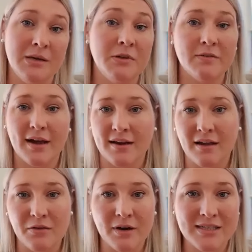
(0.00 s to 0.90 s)
Maybe you've
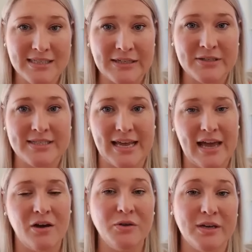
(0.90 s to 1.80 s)
had another idea
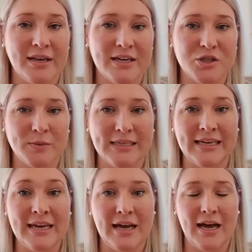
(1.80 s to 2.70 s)
as to how you can
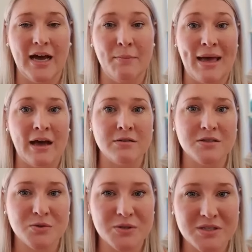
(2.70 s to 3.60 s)
actually
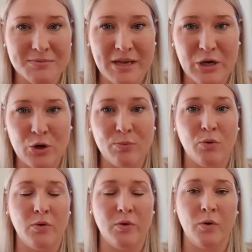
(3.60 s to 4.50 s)
outsource some
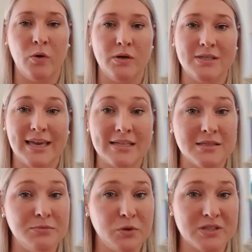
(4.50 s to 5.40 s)
help or
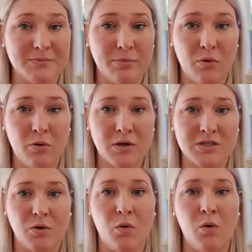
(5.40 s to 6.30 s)
get some more
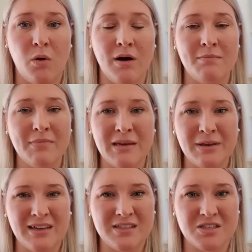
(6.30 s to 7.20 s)
support, or
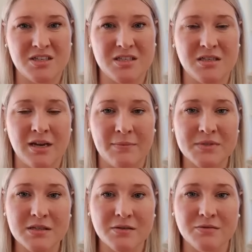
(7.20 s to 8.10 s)
maybe it's just
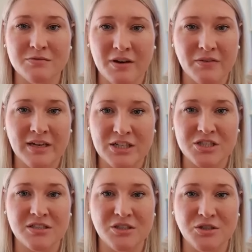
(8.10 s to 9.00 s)
an absolute
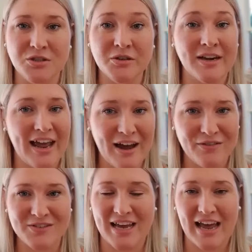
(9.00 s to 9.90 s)
revelation that you don't
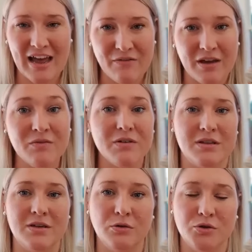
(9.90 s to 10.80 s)
have to have
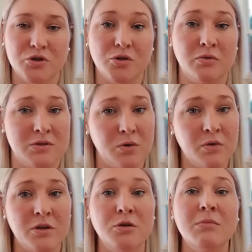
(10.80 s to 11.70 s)
everything on your
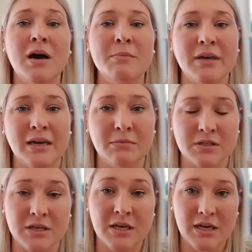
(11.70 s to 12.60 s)
shoulders, or that you might be
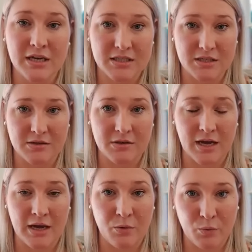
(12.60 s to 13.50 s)
able
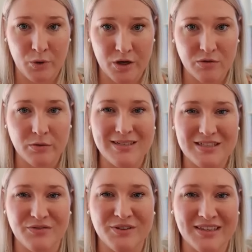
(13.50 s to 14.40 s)
to work through
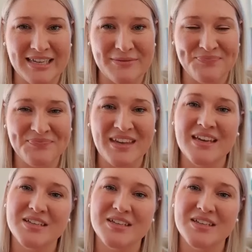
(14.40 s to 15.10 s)
it differently.